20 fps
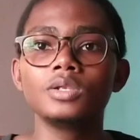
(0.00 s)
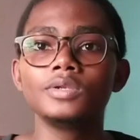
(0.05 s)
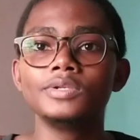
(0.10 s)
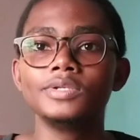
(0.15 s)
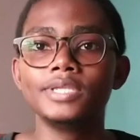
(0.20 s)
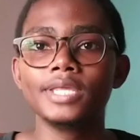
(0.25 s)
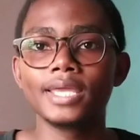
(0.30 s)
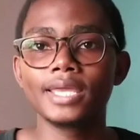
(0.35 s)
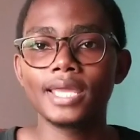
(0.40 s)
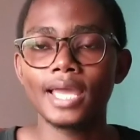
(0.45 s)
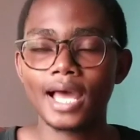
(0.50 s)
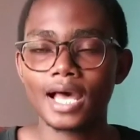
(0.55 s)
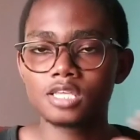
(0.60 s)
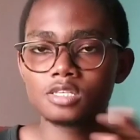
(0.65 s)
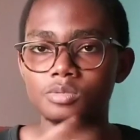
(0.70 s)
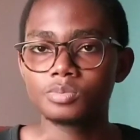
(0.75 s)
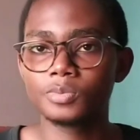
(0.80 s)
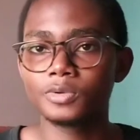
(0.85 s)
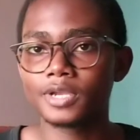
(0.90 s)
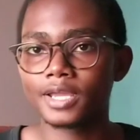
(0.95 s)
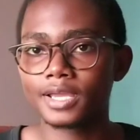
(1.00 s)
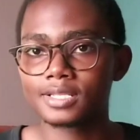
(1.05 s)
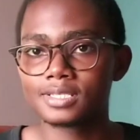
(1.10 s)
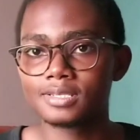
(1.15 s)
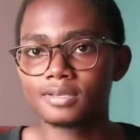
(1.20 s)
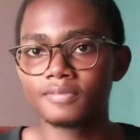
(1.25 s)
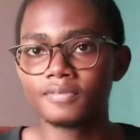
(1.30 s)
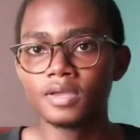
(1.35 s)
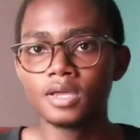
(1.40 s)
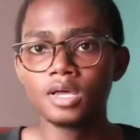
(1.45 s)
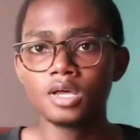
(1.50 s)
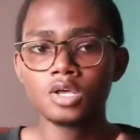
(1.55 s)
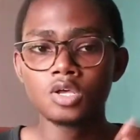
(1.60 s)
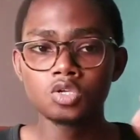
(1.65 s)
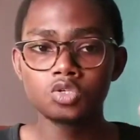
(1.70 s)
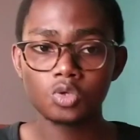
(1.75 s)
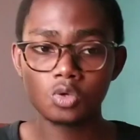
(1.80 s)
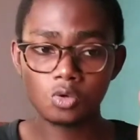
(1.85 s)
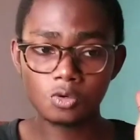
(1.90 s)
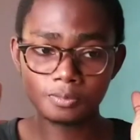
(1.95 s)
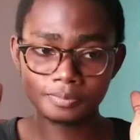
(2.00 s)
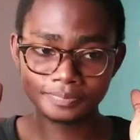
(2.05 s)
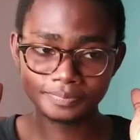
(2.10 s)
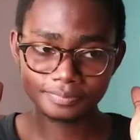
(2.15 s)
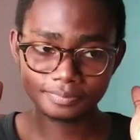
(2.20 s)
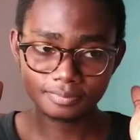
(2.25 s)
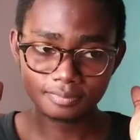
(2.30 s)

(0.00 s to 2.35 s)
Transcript: day as productive so